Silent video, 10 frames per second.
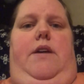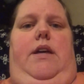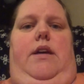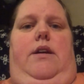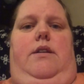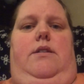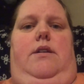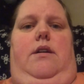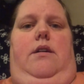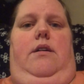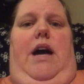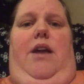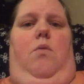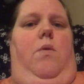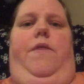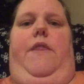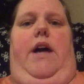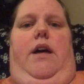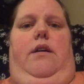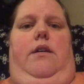And I don't want
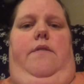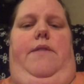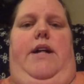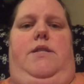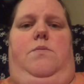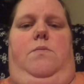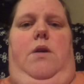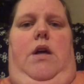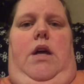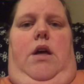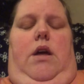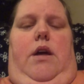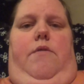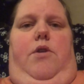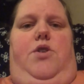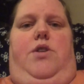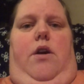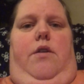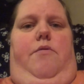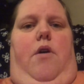that. And if you're
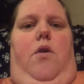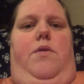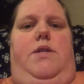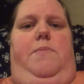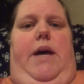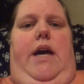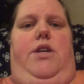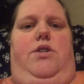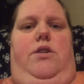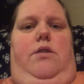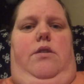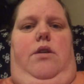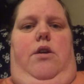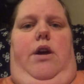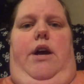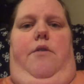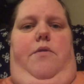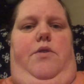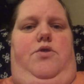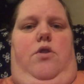starting to follow this page and you're here
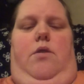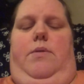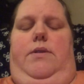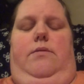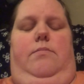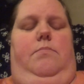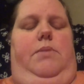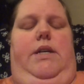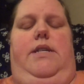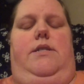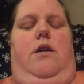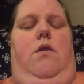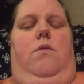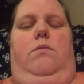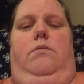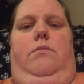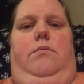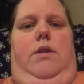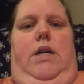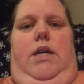for the drama, please don't.
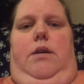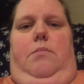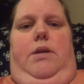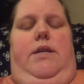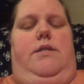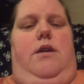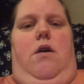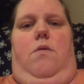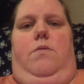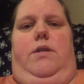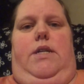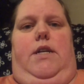Please don't.